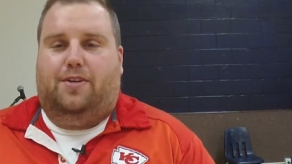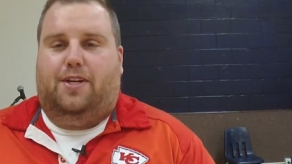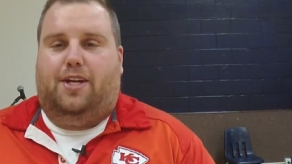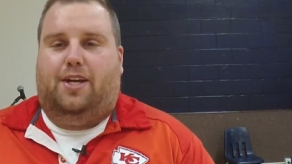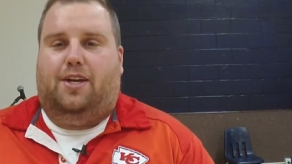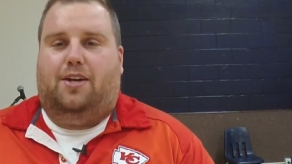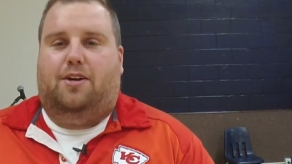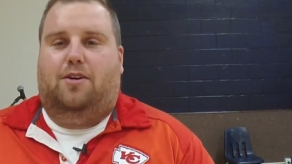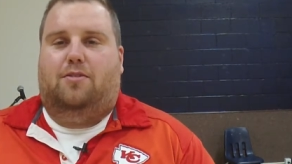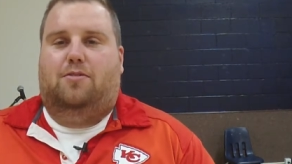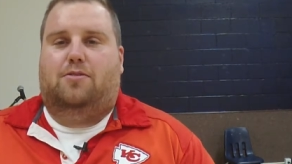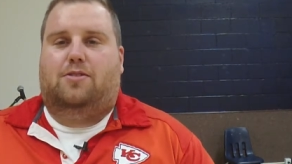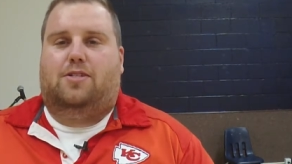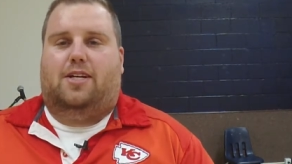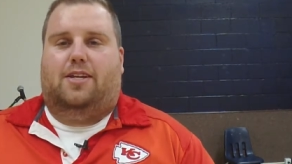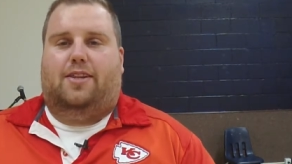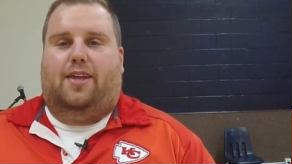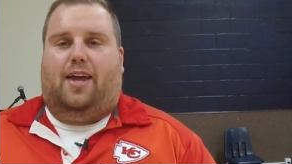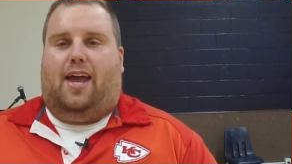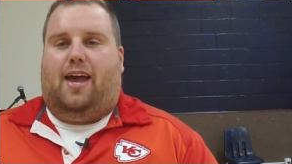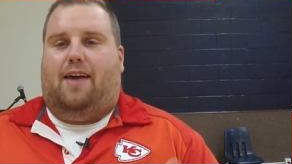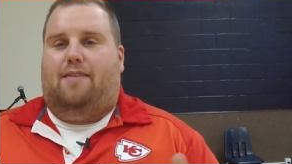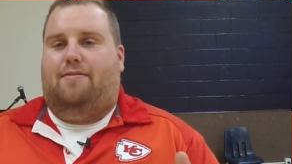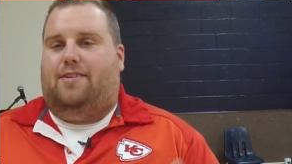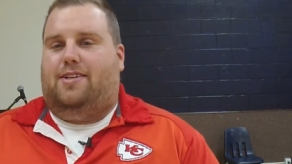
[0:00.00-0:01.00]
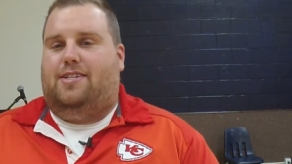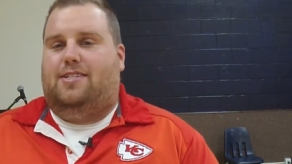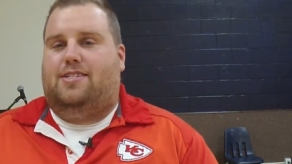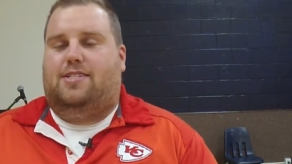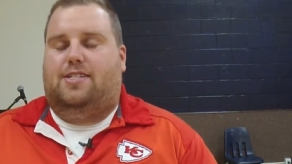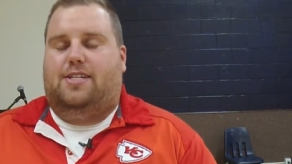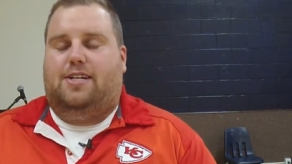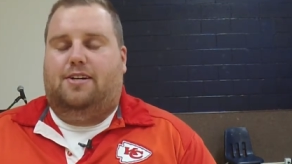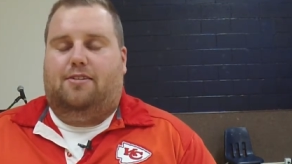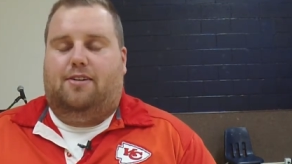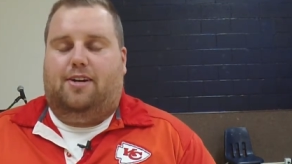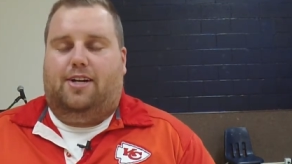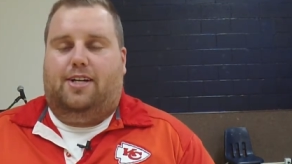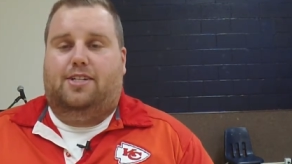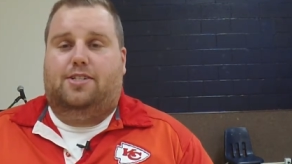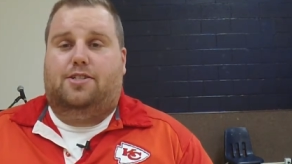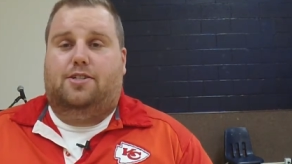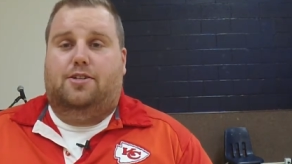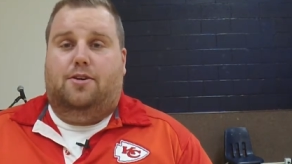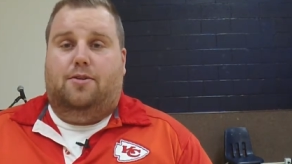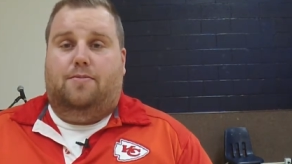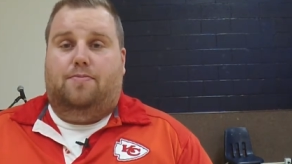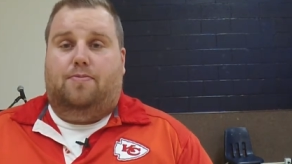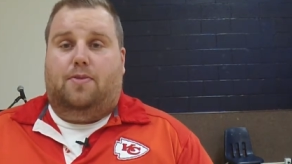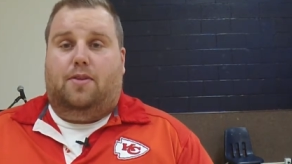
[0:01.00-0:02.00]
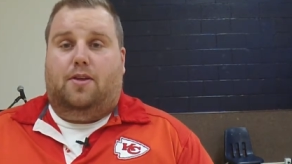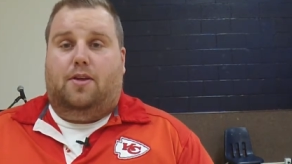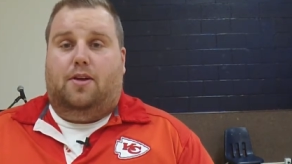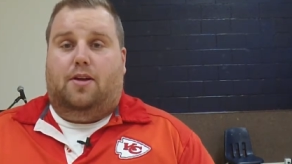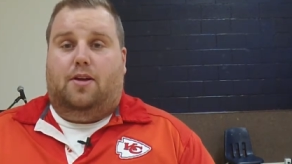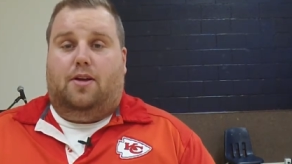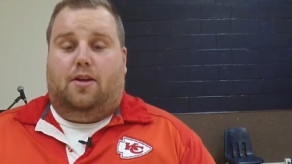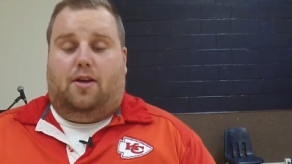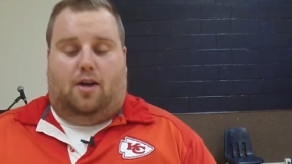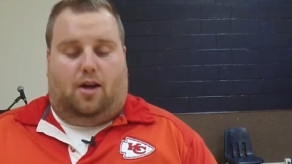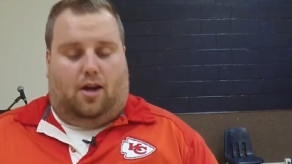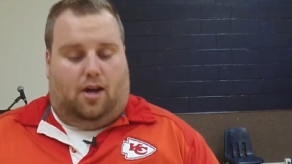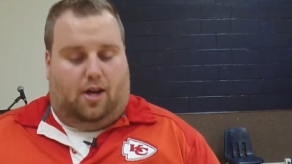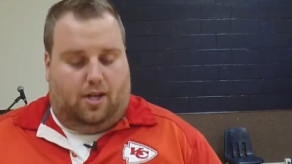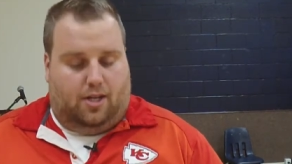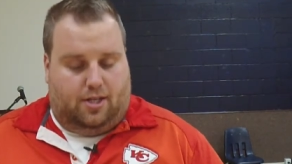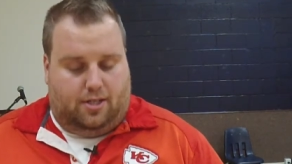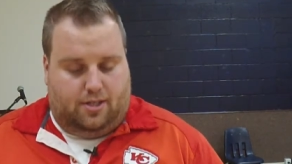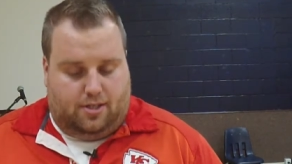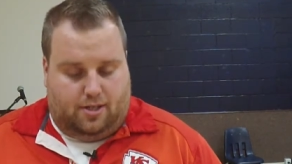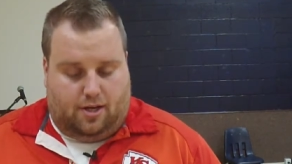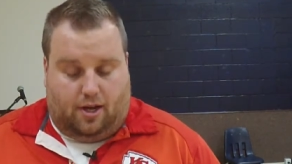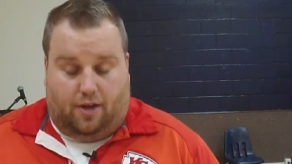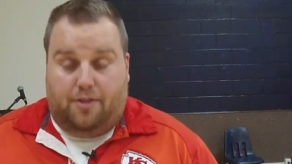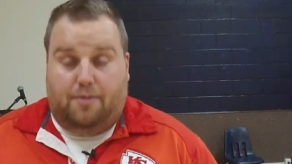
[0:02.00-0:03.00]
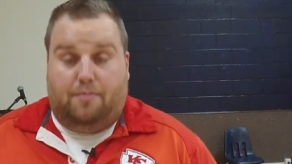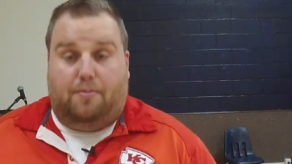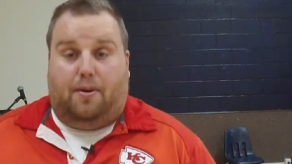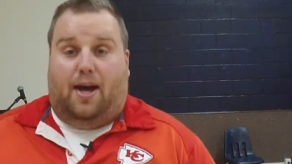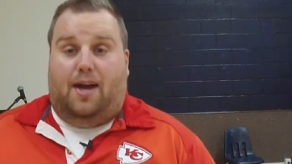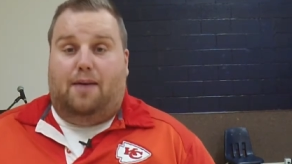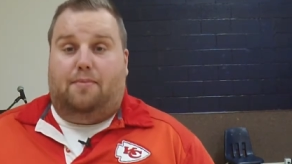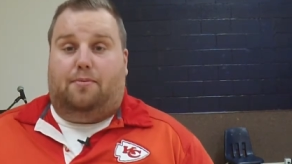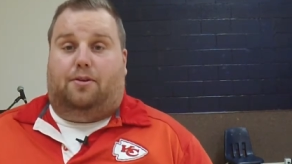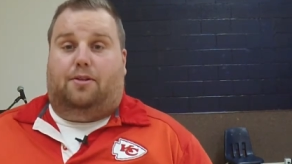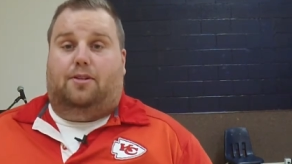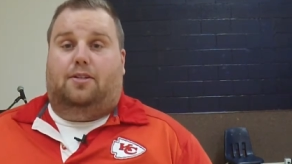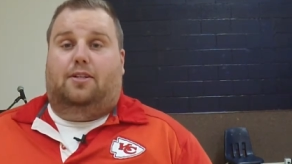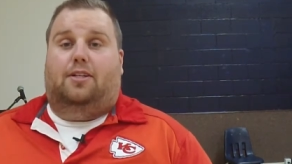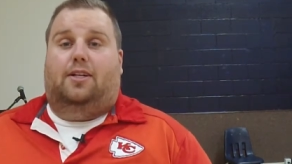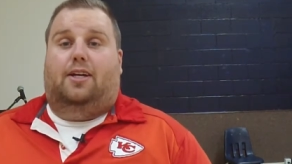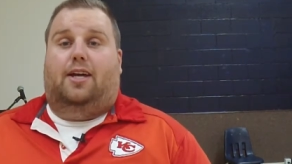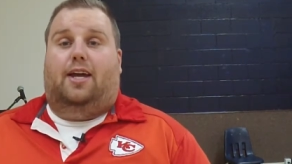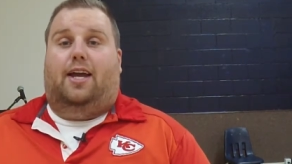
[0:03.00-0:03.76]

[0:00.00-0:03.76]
videos, and they have these series on the Bible.